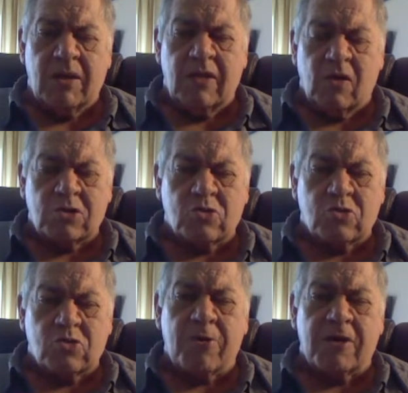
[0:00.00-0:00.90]
Those are
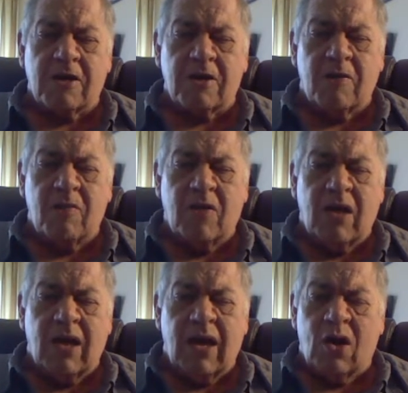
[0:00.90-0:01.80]
important.
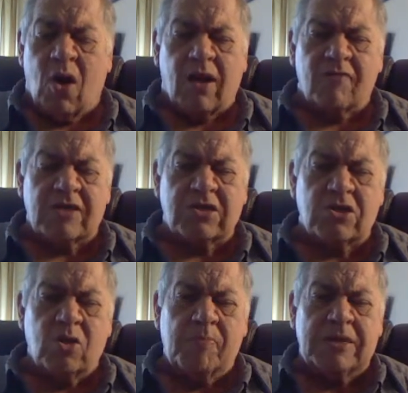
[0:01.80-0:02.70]
And all of us are
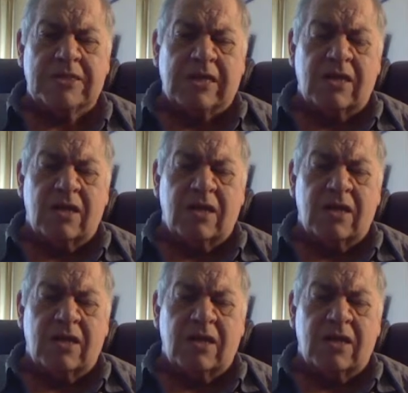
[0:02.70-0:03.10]
too busy.